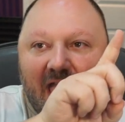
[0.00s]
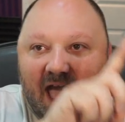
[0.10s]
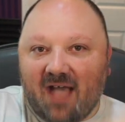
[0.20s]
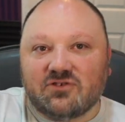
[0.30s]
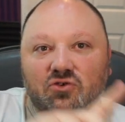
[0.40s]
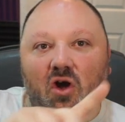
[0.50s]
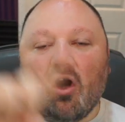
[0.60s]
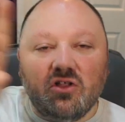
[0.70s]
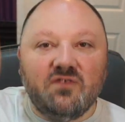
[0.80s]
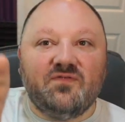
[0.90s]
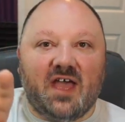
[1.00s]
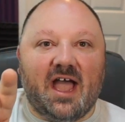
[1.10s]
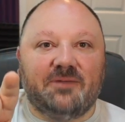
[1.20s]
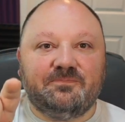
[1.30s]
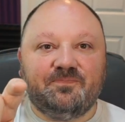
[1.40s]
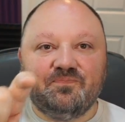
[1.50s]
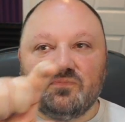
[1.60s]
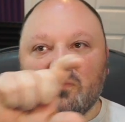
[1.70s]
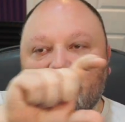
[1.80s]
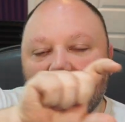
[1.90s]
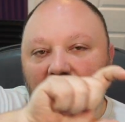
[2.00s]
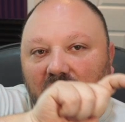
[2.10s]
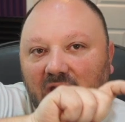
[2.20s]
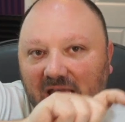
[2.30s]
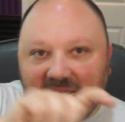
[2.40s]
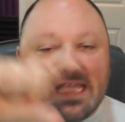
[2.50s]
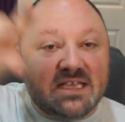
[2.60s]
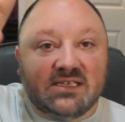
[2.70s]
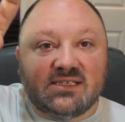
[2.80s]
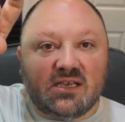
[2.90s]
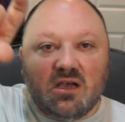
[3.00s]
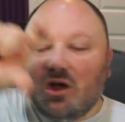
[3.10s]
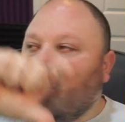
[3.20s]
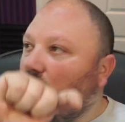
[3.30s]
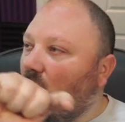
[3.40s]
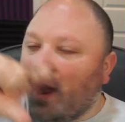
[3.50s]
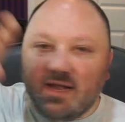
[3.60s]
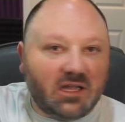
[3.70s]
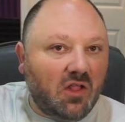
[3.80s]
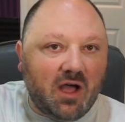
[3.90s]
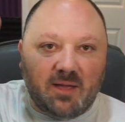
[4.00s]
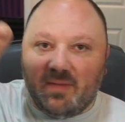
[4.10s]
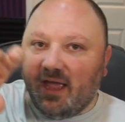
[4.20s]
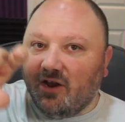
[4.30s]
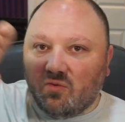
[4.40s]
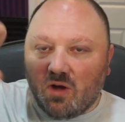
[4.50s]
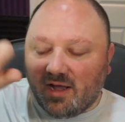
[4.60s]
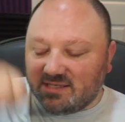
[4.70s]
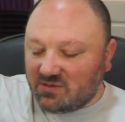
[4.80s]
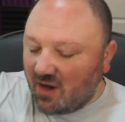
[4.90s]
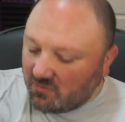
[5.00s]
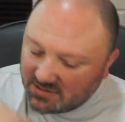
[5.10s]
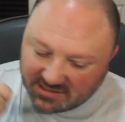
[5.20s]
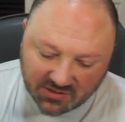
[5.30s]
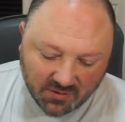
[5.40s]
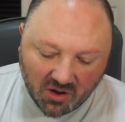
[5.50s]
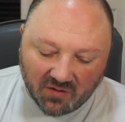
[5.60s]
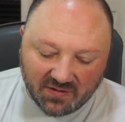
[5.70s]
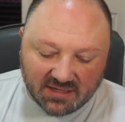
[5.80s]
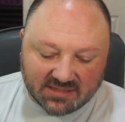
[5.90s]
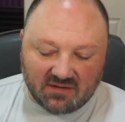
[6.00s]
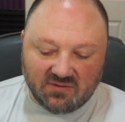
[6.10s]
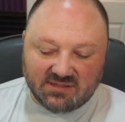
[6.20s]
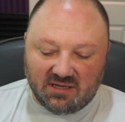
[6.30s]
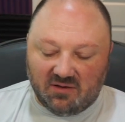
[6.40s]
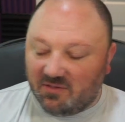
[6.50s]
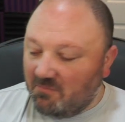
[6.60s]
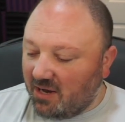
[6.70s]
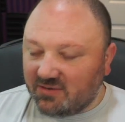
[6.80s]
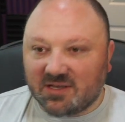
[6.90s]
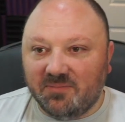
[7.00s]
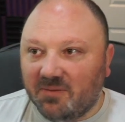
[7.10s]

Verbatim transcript: After all of that, it is quite a climb and a grind. So I was doing all this. I was uh, the money was coming.